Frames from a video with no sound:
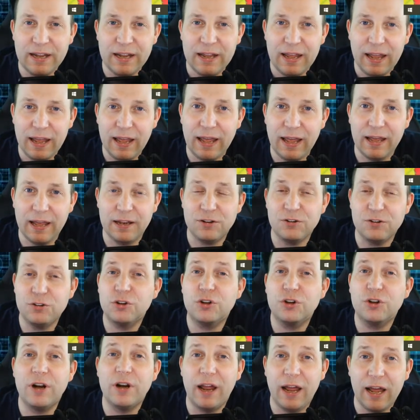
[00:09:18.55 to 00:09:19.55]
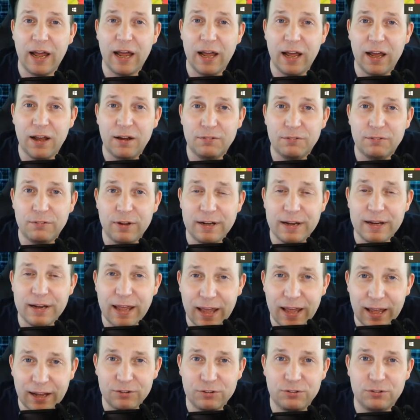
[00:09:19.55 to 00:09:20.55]
and you're going to have an
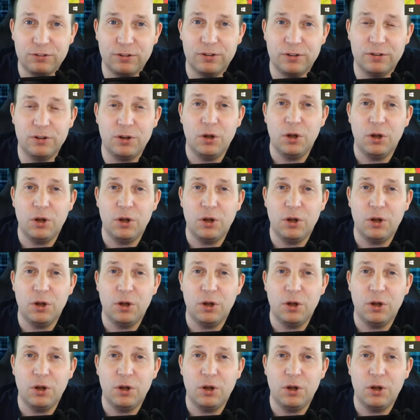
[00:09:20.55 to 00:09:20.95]
excellent